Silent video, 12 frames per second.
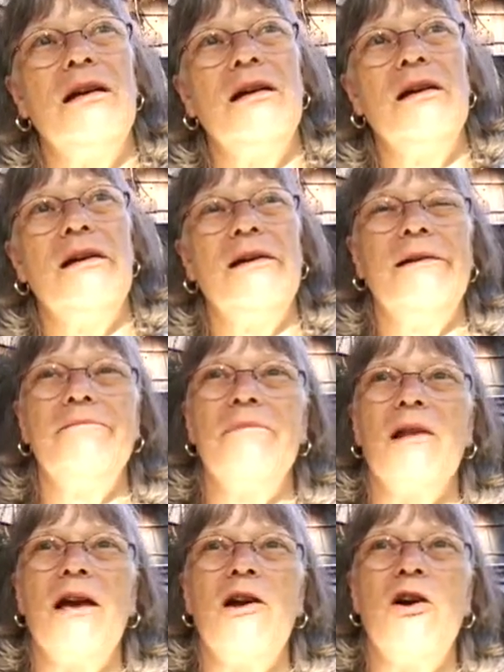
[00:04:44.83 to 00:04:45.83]

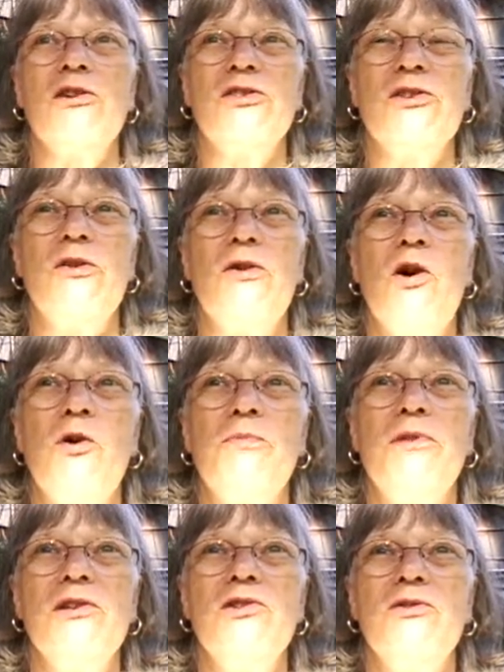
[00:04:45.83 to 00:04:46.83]
I also
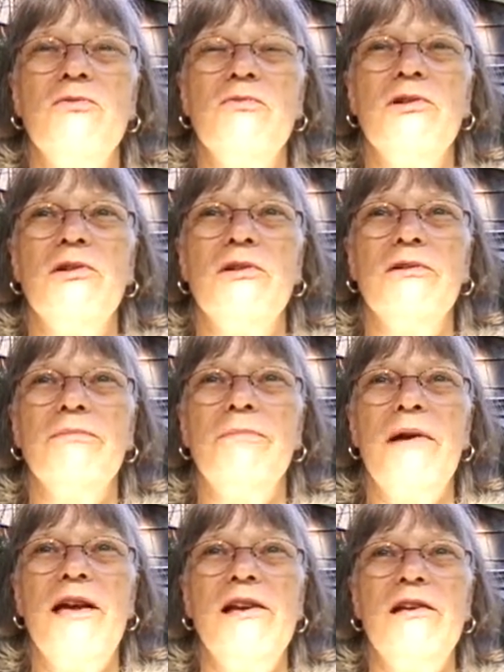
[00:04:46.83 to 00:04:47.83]
hope that you will
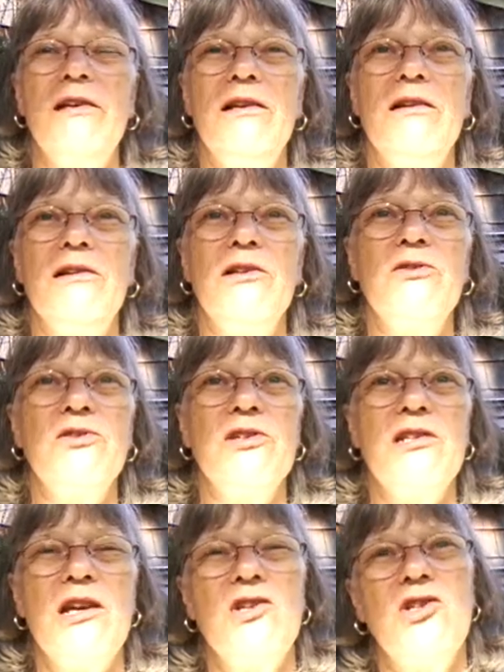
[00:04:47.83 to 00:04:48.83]
pay close
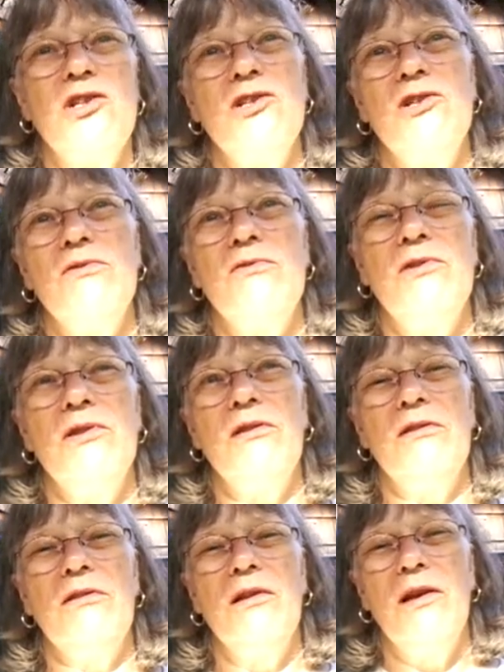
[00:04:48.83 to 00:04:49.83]
attention to
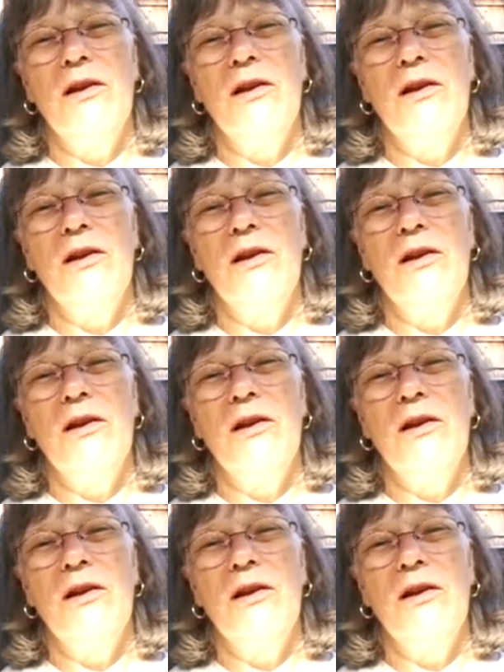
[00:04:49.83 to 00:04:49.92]
the